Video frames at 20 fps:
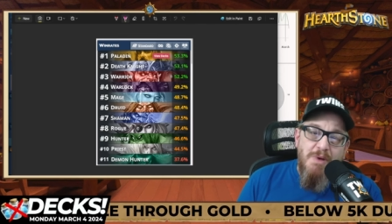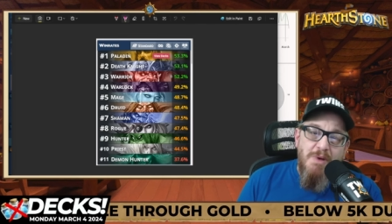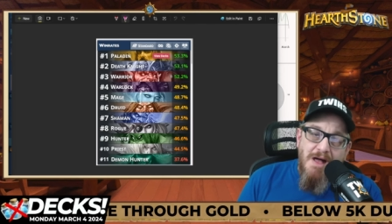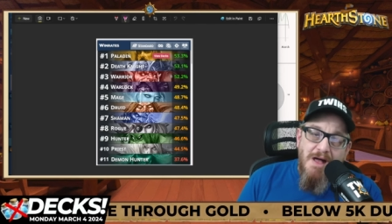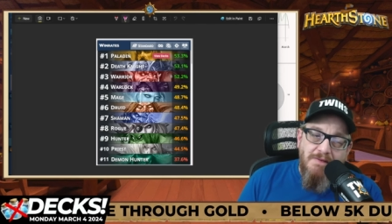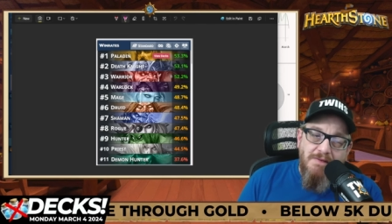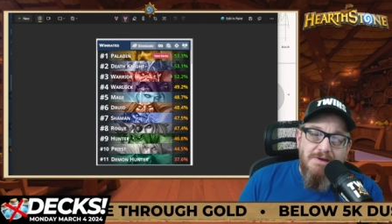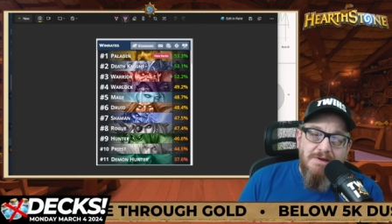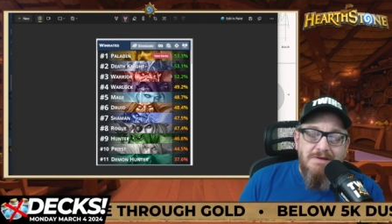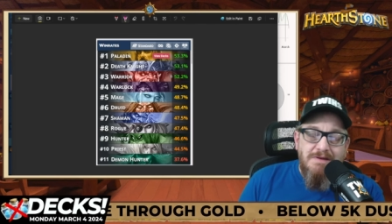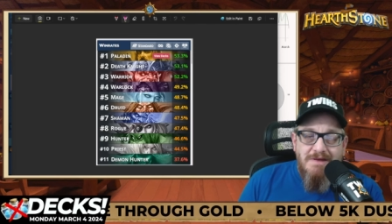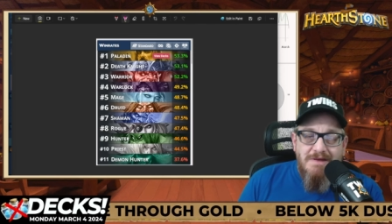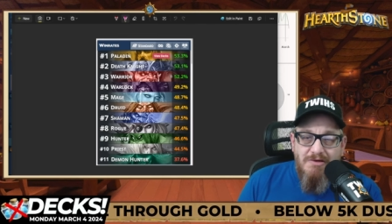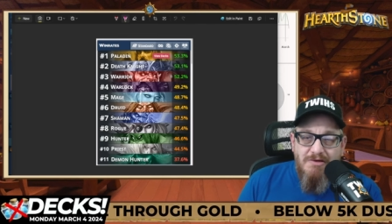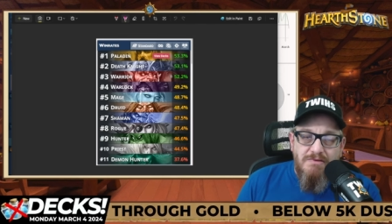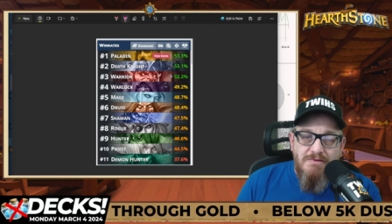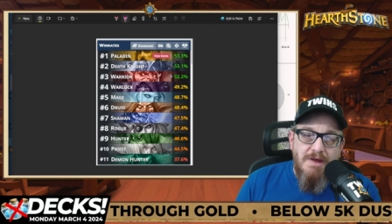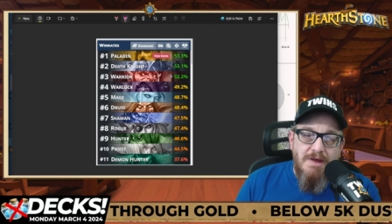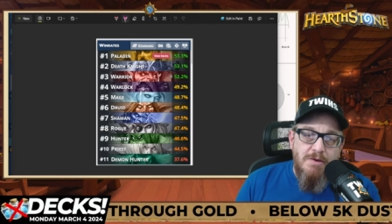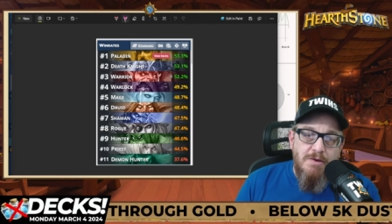Paladin,
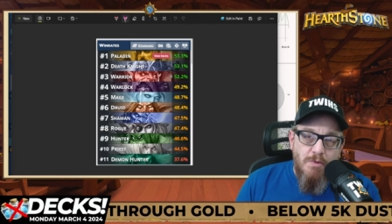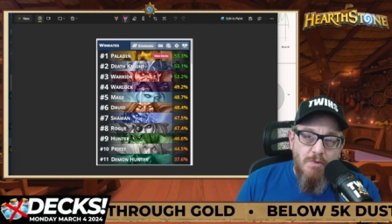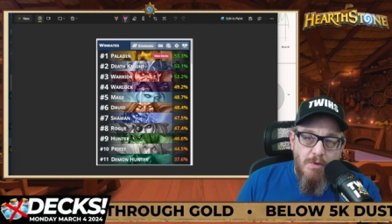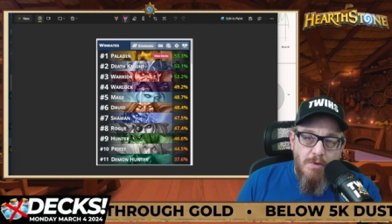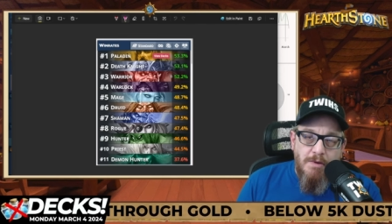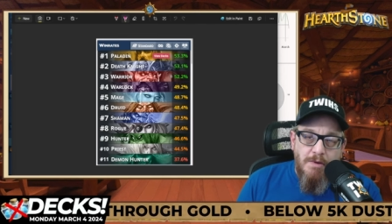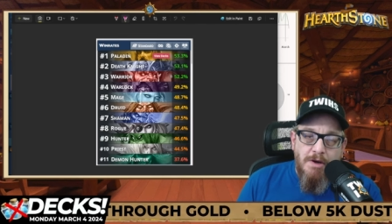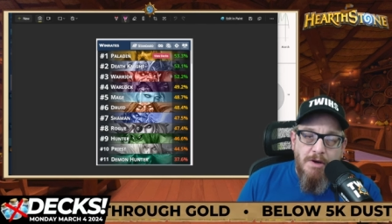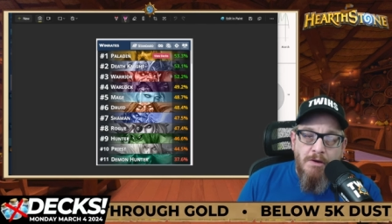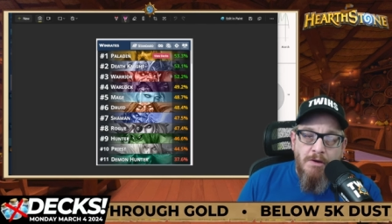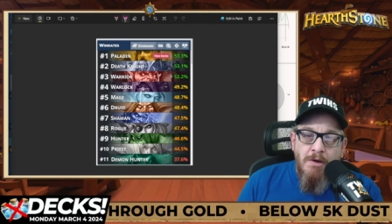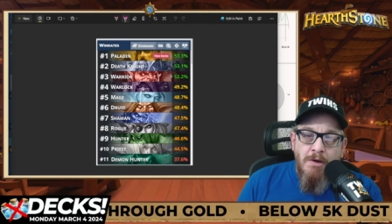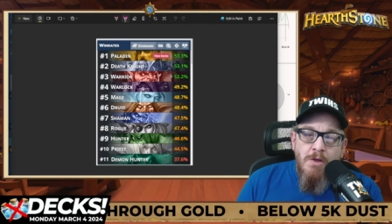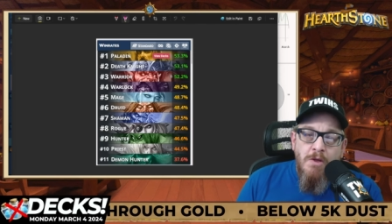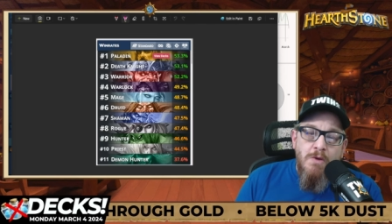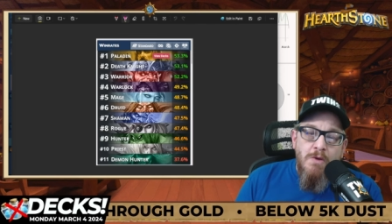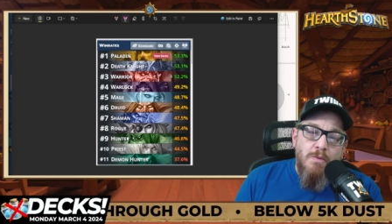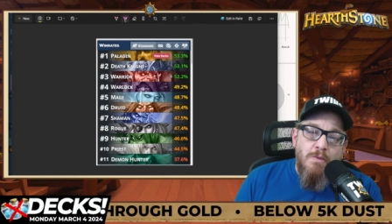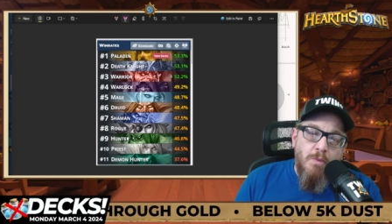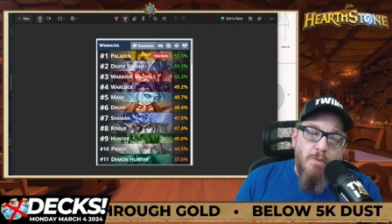Death Knight, Warrior,
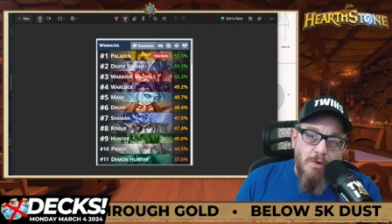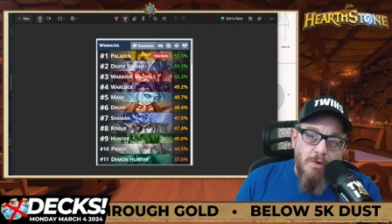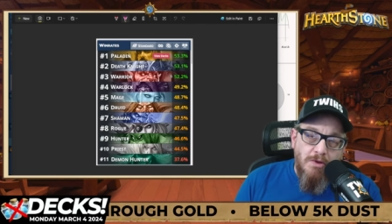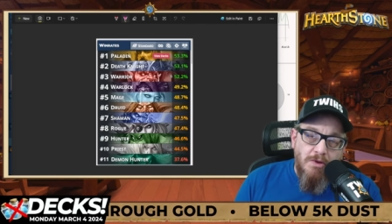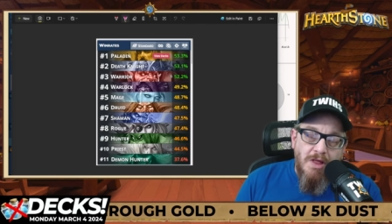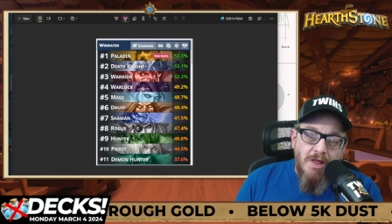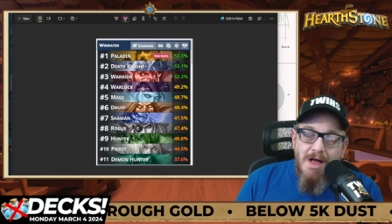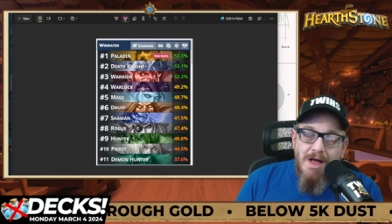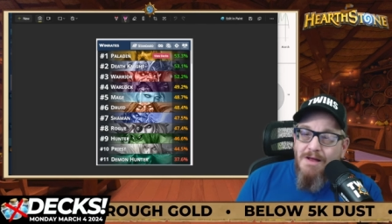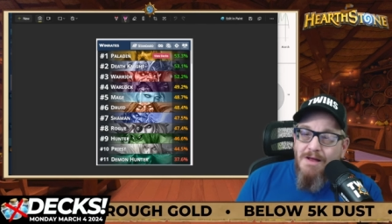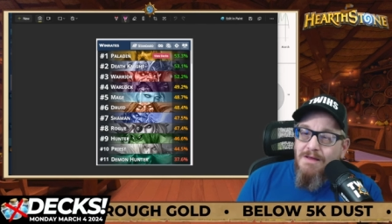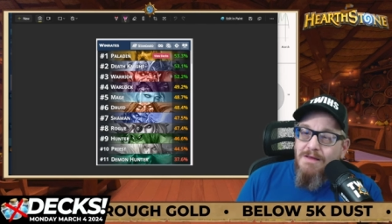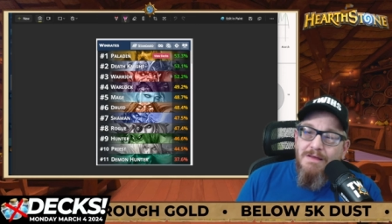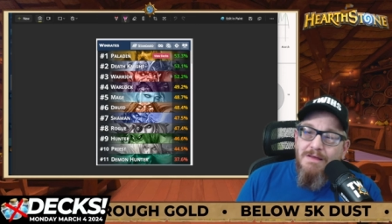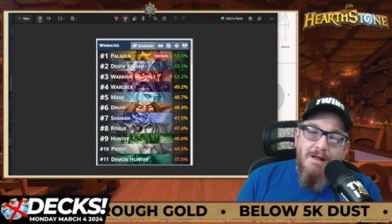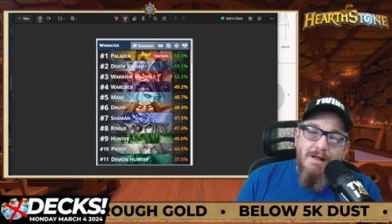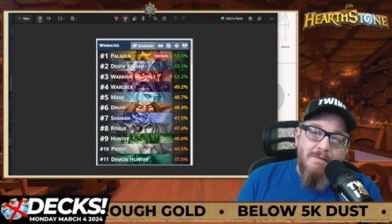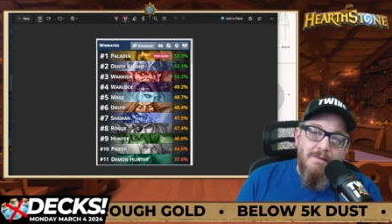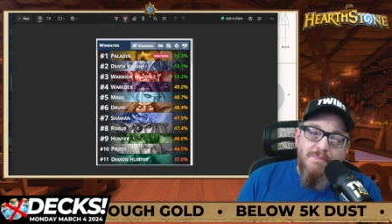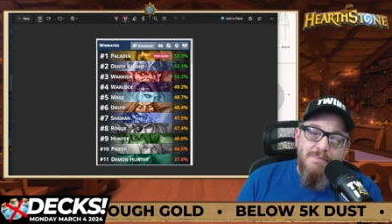Warlock,
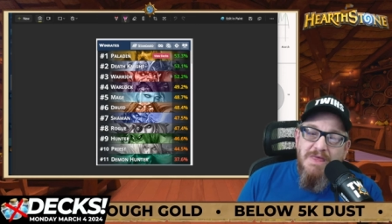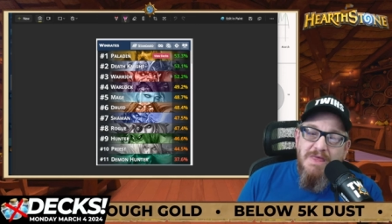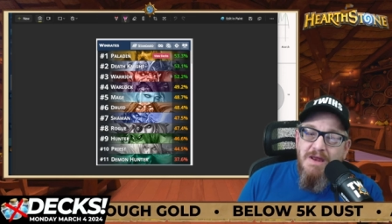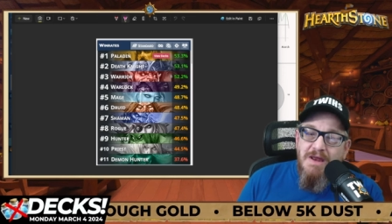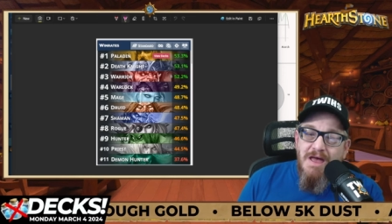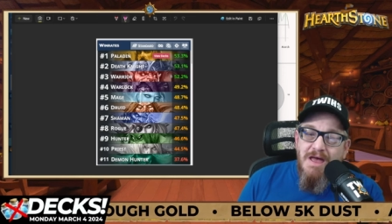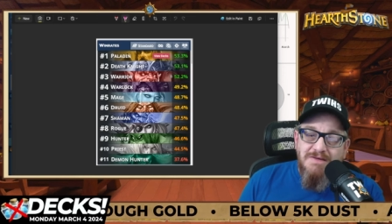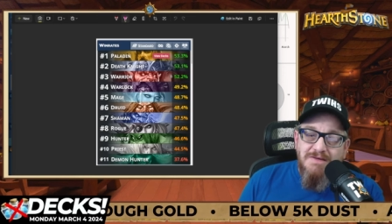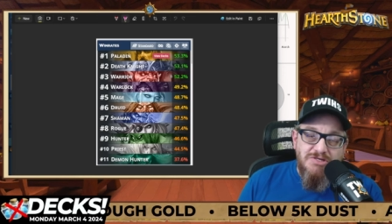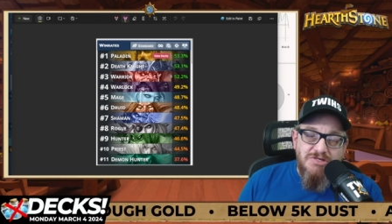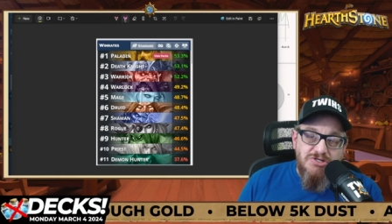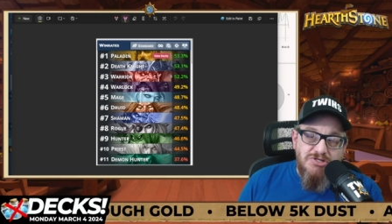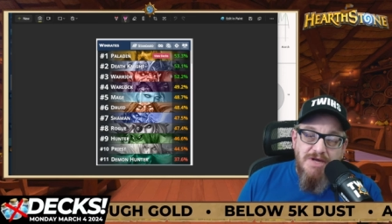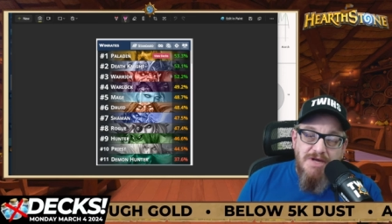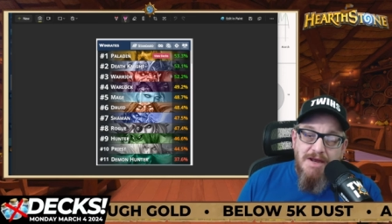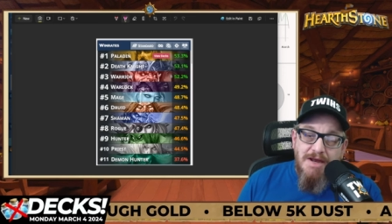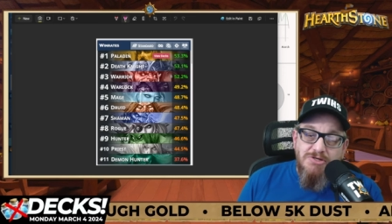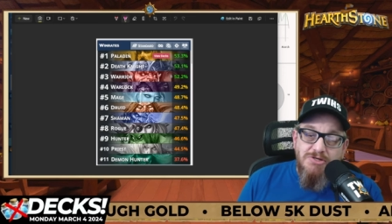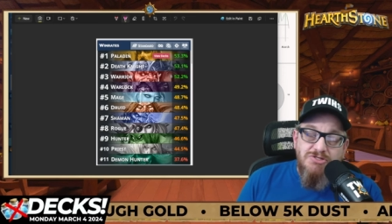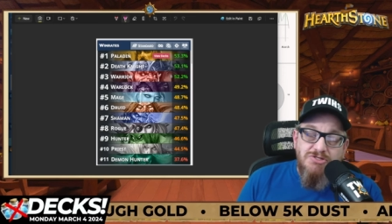it hasn't
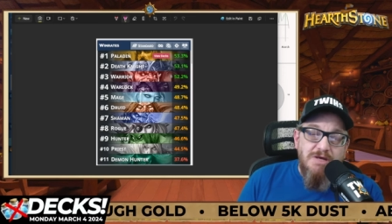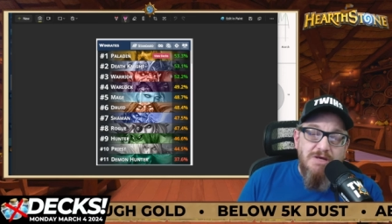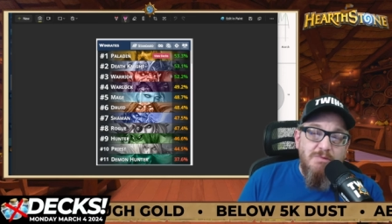changed.